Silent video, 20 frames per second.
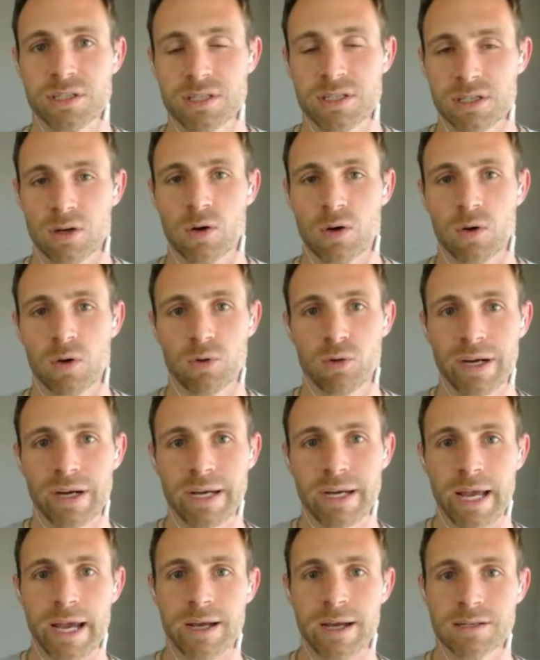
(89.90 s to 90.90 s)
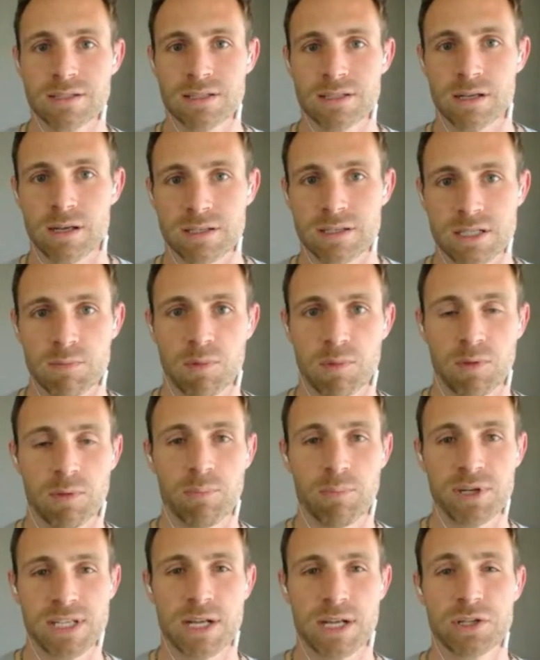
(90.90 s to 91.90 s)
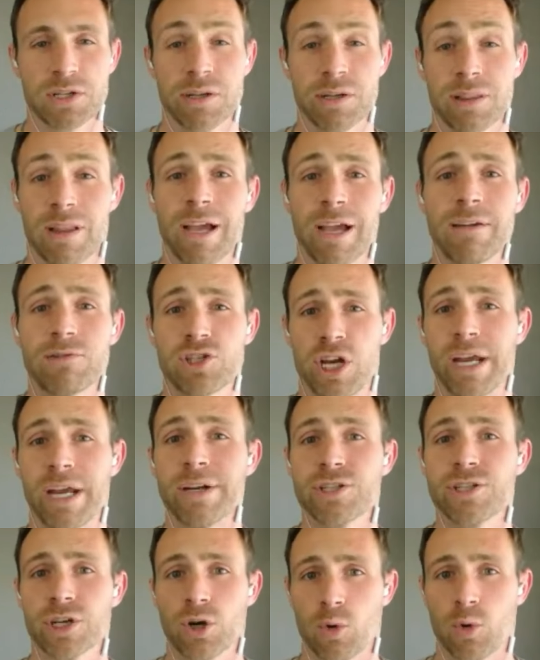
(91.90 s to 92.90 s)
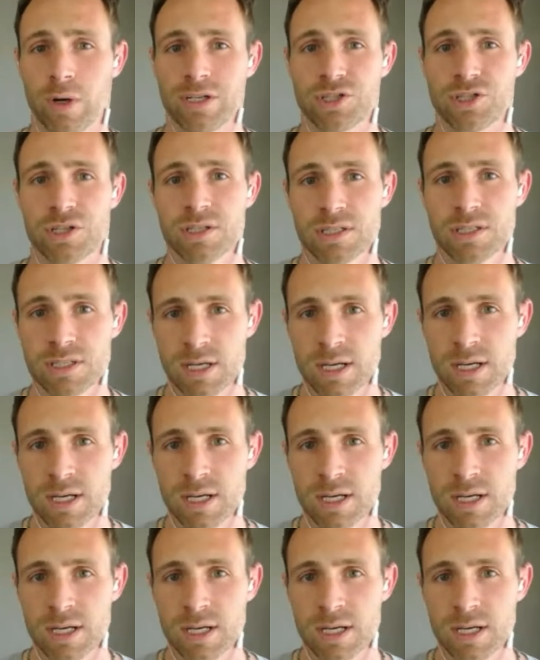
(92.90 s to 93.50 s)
So Greg has uh, some potentially life-changing questions